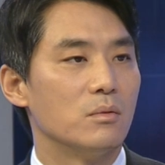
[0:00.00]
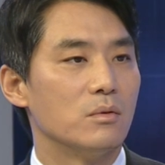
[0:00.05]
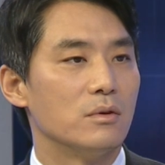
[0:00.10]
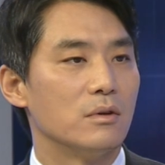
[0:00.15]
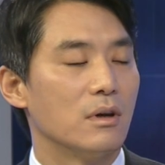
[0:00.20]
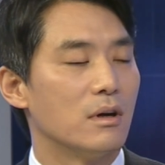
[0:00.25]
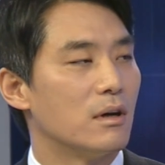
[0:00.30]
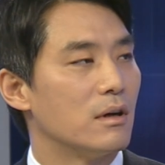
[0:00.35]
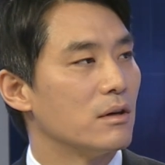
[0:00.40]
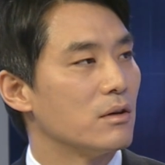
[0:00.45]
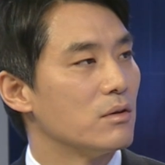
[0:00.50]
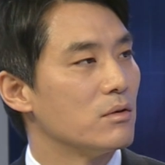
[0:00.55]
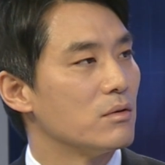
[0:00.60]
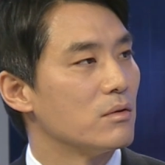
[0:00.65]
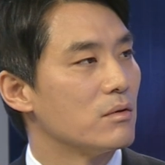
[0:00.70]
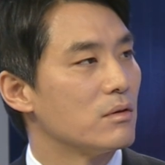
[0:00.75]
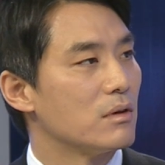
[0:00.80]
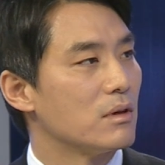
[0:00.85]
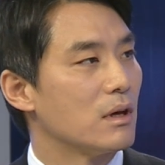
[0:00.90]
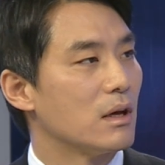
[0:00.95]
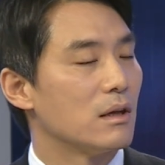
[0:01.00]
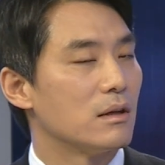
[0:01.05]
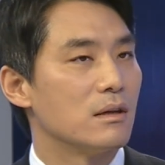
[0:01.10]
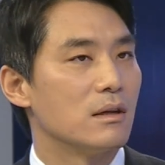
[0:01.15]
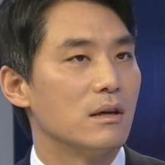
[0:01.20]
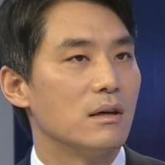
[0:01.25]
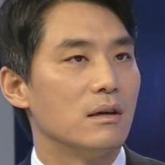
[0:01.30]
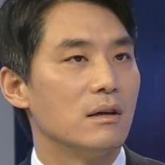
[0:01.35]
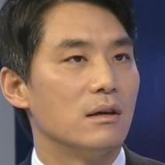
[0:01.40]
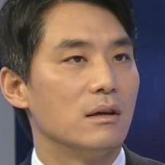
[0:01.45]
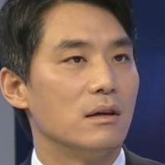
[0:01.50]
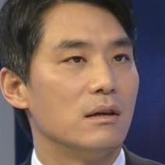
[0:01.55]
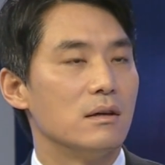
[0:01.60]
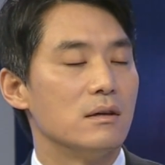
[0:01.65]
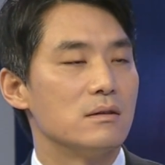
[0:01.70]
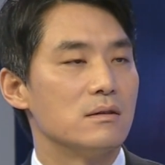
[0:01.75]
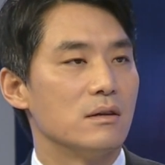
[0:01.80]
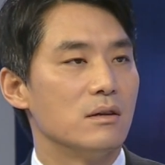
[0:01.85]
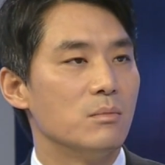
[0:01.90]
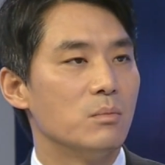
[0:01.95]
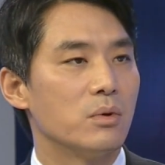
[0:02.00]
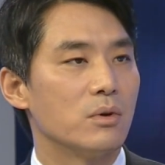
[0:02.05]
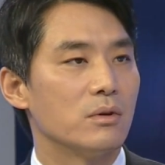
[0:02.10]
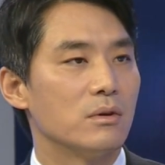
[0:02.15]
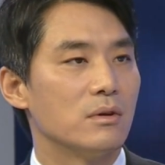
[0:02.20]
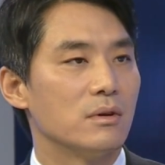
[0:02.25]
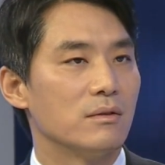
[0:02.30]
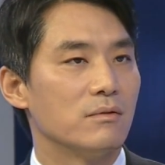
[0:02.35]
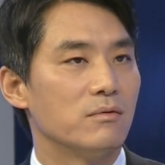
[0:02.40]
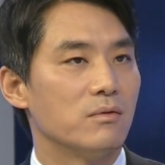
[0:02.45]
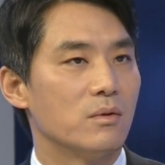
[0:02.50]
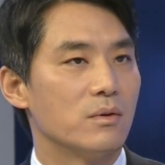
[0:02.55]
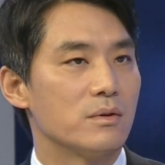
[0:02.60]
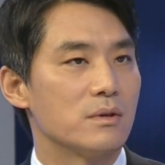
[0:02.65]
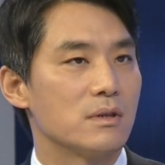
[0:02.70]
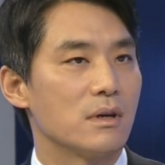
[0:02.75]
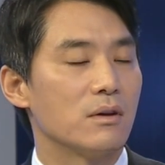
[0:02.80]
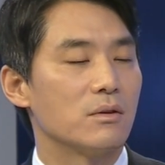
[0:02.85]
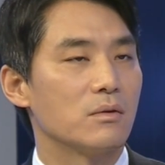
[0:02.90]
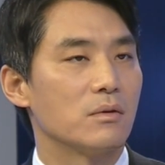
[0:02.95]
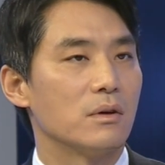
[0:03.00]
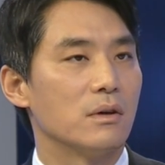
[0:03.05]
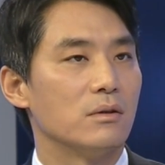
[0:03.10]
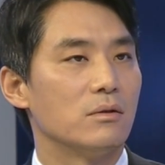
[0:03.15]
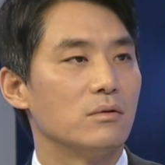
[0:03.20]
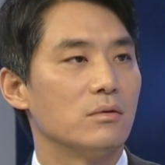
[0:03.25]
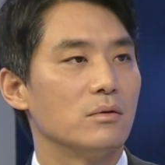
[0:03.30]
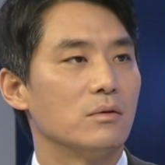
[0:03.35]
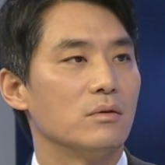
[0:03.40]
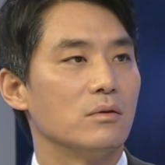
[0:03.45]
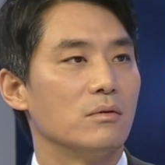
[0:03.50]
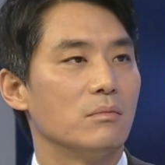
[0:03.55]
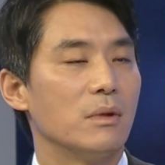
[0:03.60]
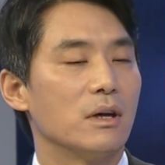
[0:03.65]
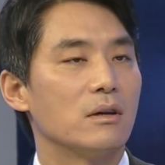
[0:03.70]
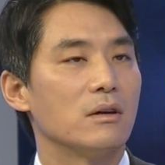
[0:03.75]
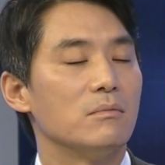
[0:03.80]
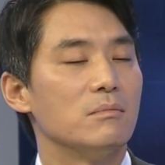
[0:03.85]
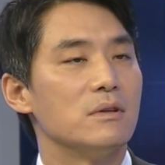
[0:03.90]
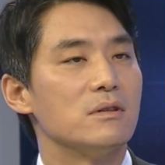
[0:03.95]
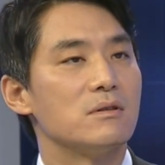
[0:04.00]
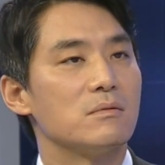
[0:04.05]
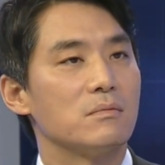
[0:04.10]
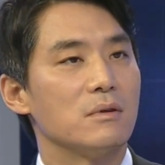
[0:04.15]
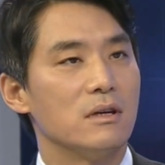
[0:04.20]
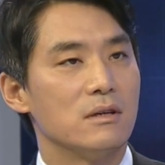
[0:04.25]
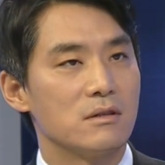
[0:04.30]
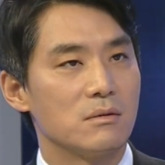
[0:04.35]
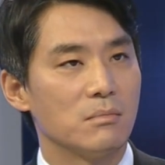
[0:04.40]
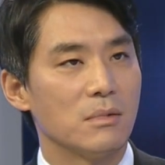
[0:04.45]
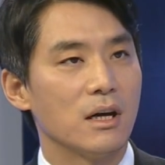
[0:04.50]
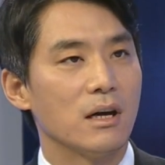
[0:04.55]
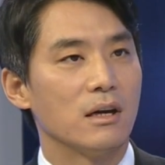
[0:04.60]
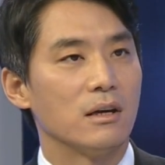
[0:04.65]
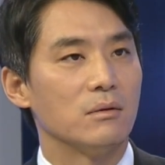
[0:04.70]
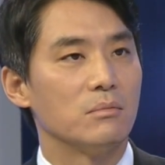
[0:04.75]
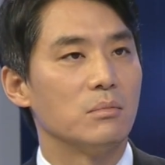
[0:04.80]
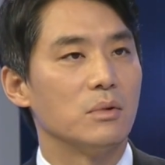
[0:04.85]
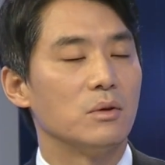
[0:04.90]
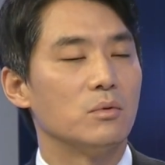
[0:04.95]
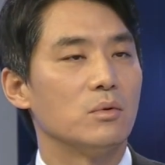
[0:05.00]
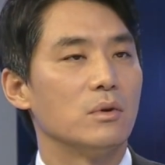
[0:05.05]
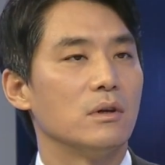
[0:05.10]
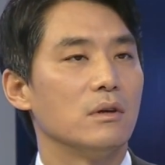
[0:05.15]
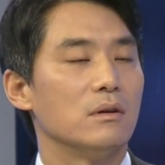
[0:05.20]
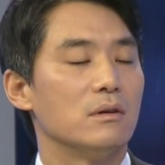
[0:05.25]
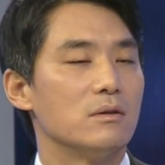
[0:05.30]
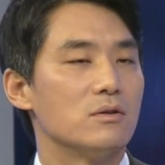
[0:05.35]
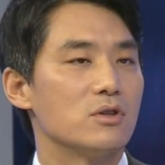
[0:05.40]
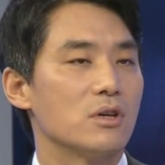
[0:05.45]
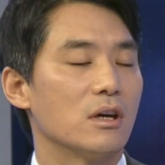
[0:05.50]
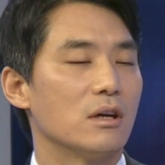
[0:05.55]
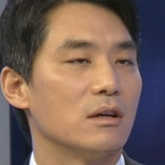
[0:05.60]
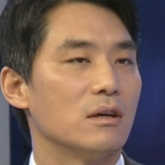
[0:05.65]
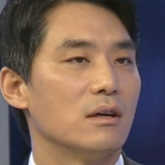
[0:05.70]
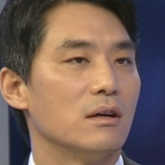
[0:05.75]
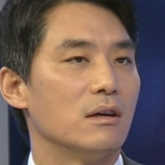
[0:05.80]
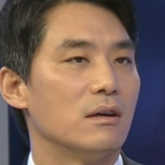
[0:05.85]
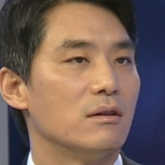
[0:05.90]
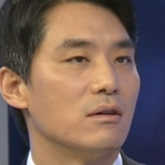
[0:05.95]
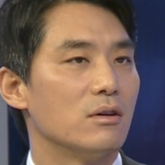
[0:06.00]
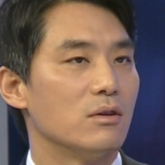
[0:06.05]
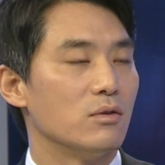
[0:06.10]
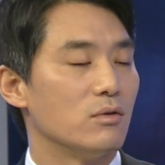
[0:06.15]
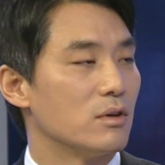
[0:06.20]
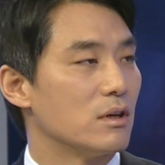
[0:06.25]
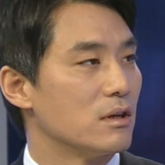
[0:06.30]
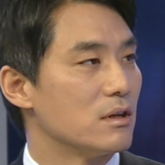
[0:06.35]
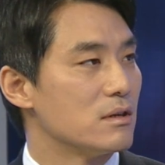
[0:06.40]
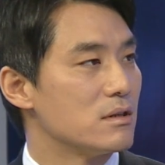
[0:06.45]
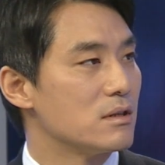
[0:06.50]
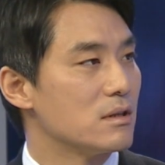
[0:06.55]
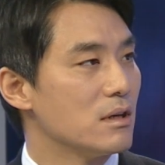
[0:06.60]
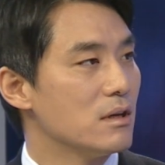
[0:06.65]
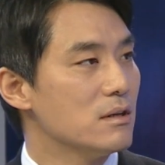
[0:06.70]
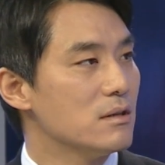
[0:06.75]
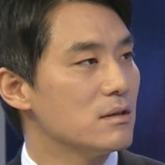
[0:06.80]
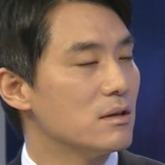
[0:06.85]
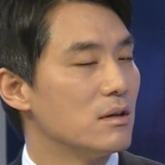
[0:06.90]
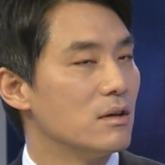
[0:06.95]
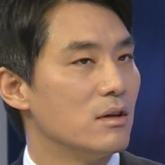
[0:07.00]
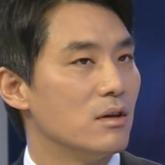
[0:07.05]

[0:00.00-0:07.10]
would argue that it is an imperative for South Korea to make up its mind between China and the United States.